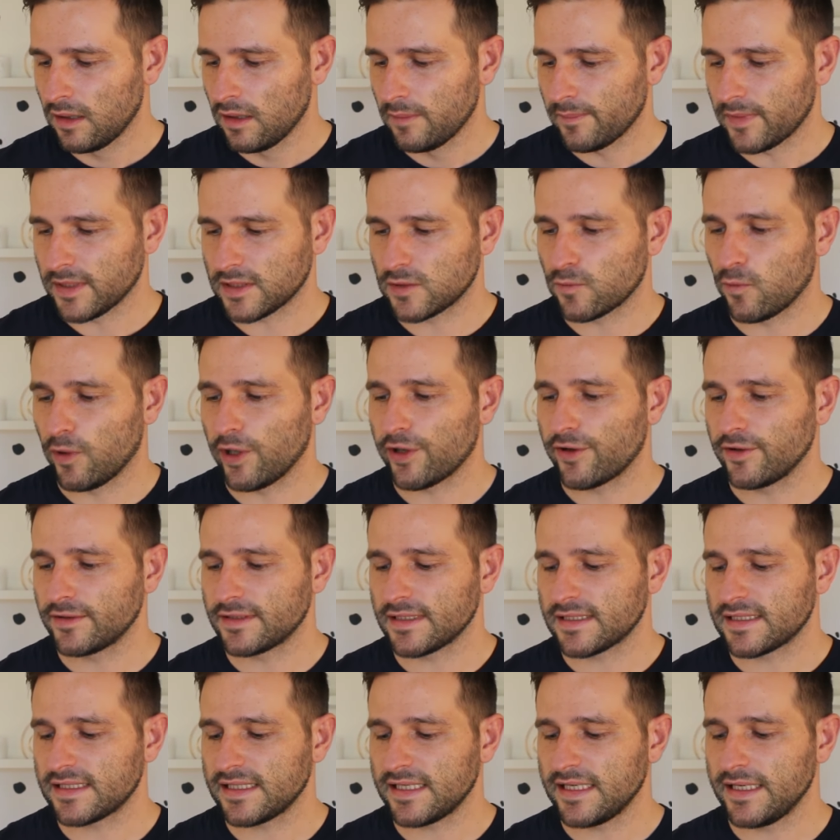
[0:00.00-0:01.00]
but it's quite good
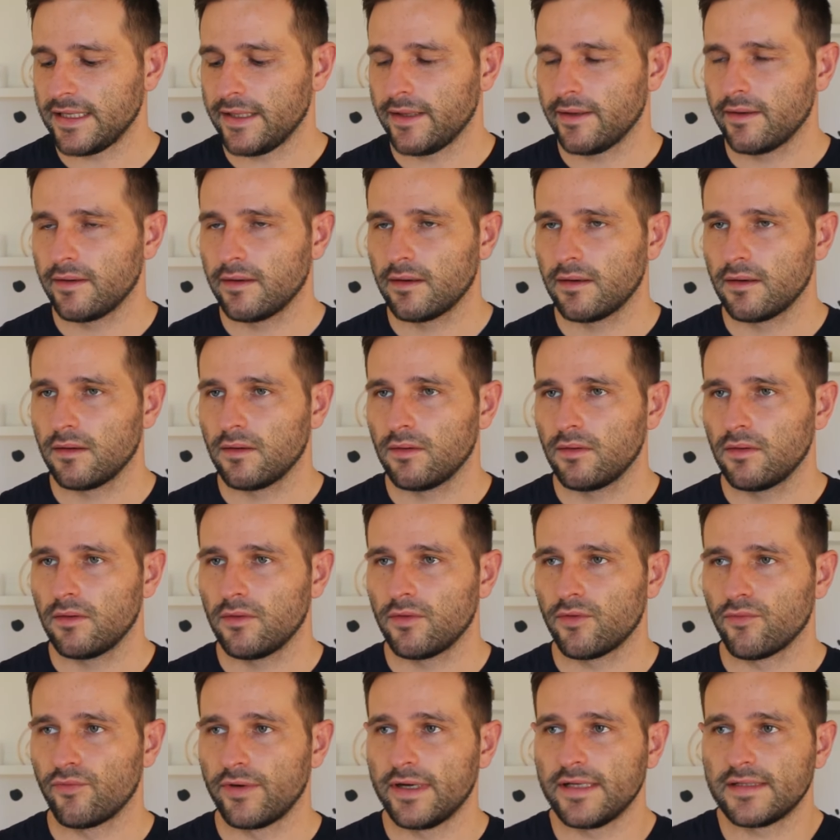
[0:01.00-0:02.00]
to see
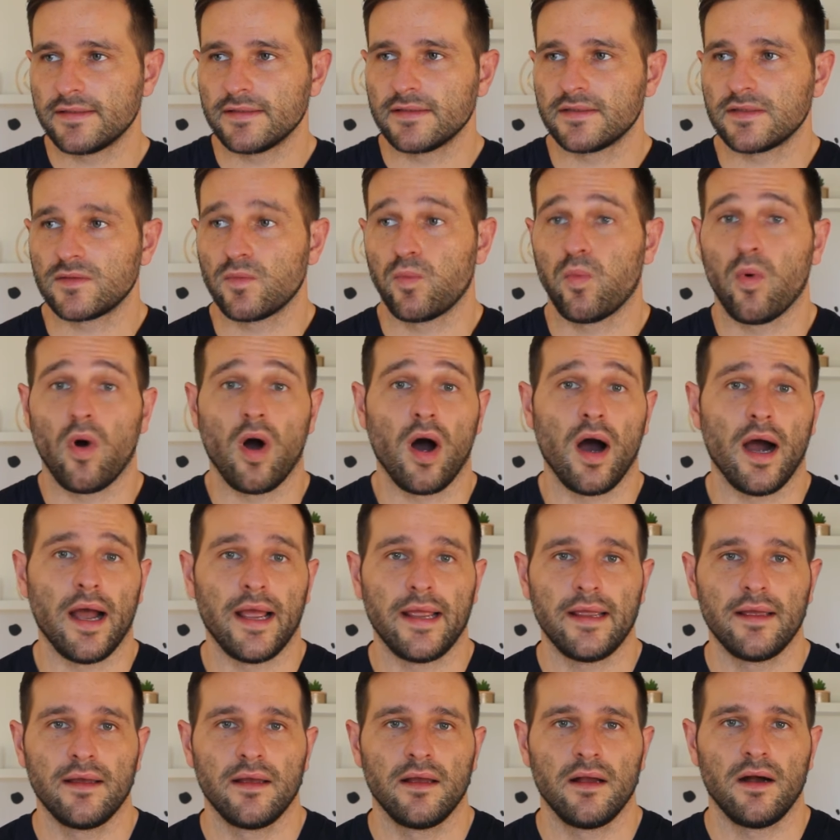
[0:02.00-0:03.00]
the reasons
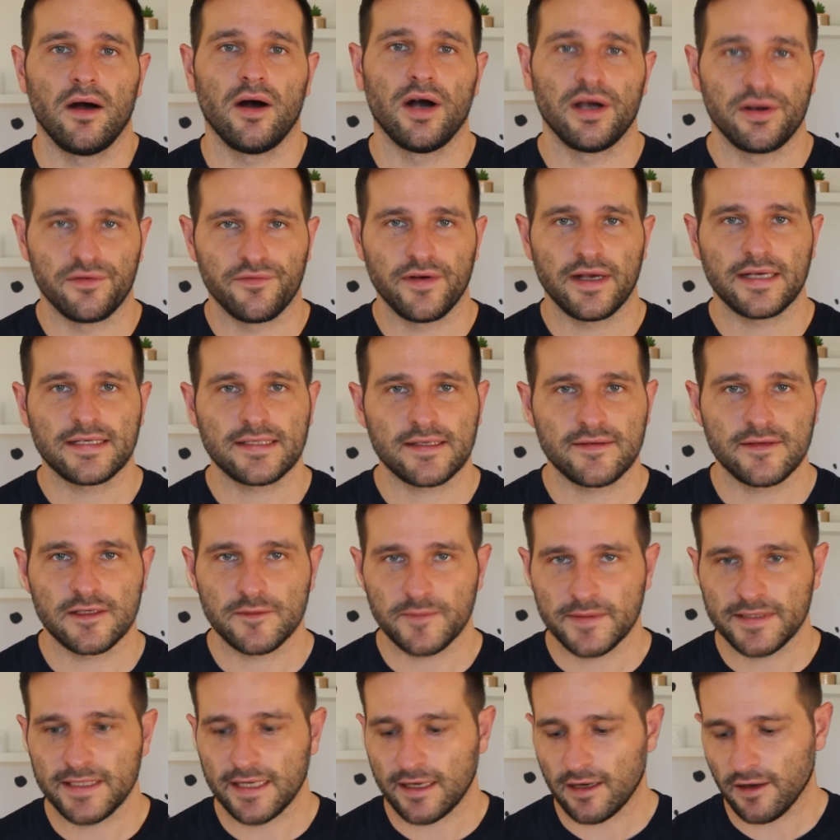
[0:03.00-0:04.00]
why I invest in this
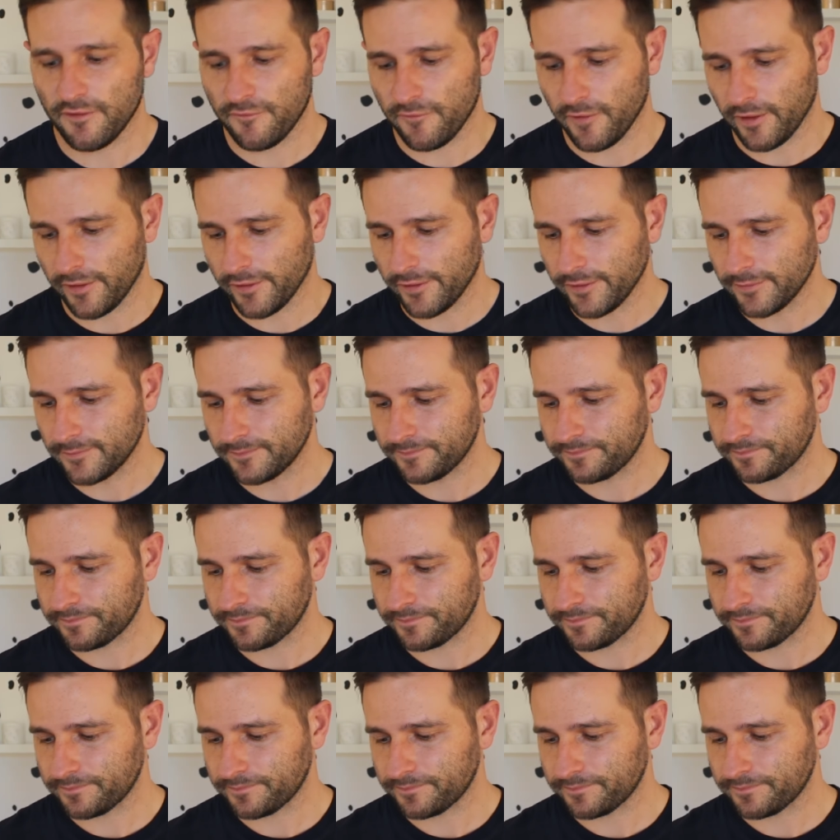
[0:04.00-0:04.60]
particular fund.